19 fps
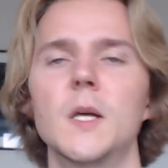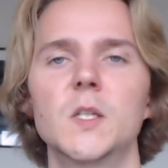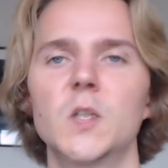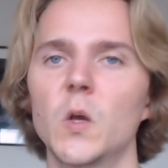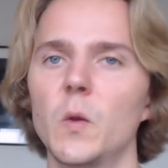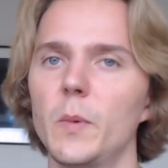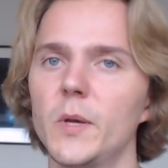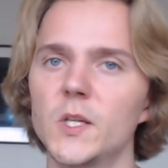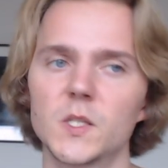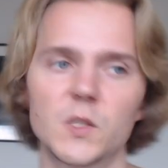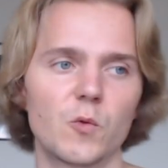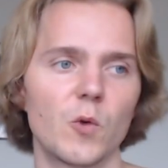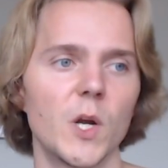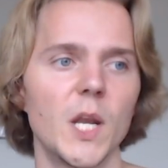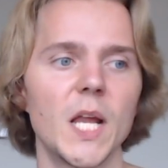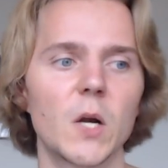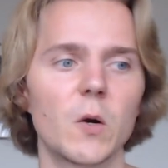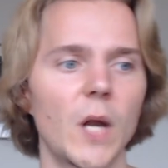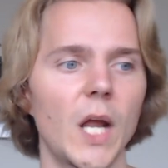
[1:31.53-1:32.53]
So I've been just
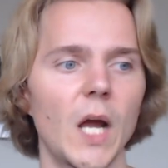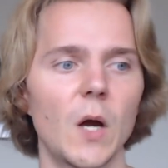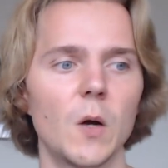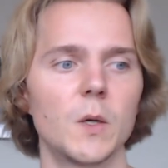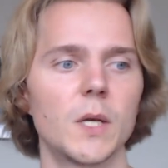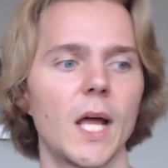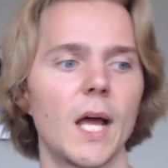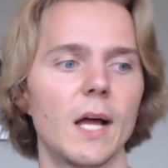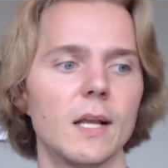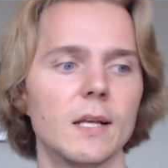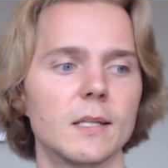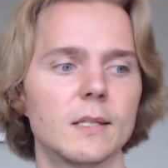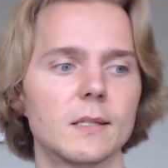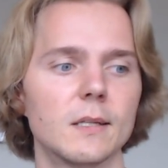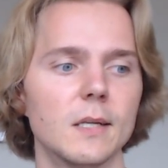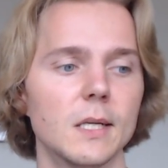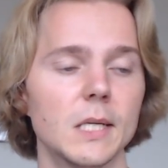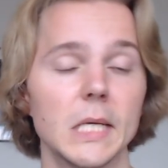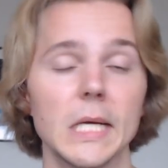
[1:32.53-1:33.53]
running around and
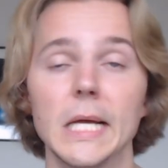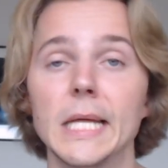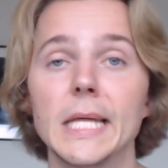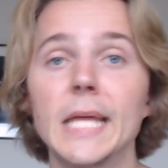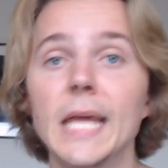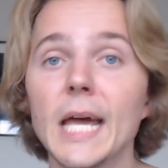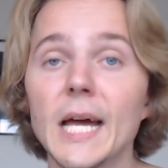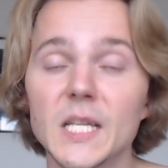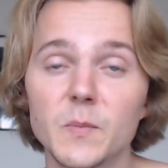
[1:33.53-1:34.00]
yeah,